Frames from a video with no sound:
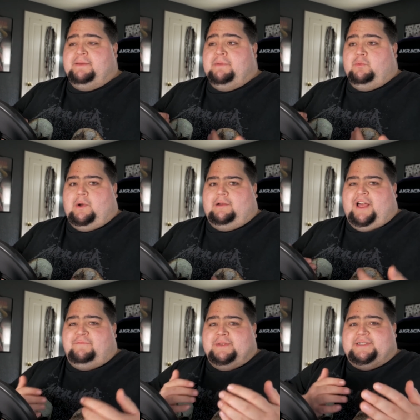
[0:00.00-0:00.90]
Meanwhile,
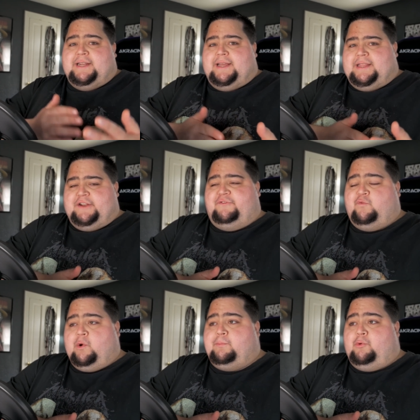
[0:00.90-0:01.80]
I've been sitting at that
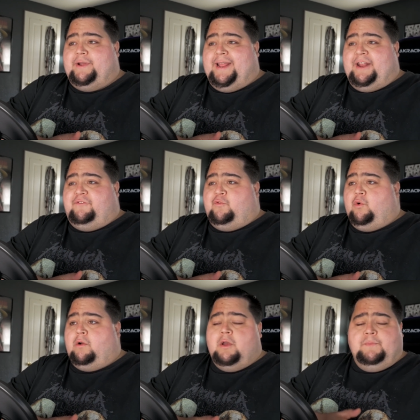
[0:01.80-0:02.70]
4.8
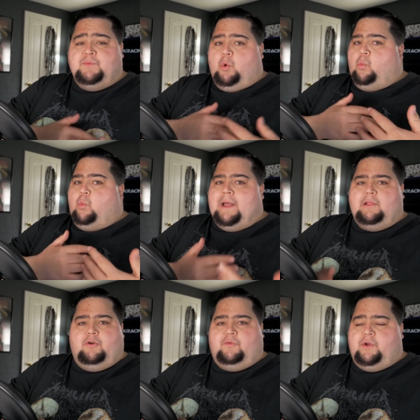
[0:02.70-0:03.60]
for well
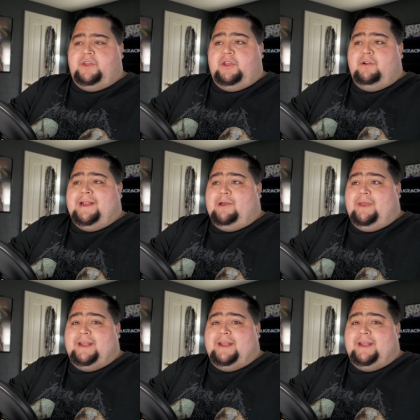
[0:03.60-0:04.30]
over a year now,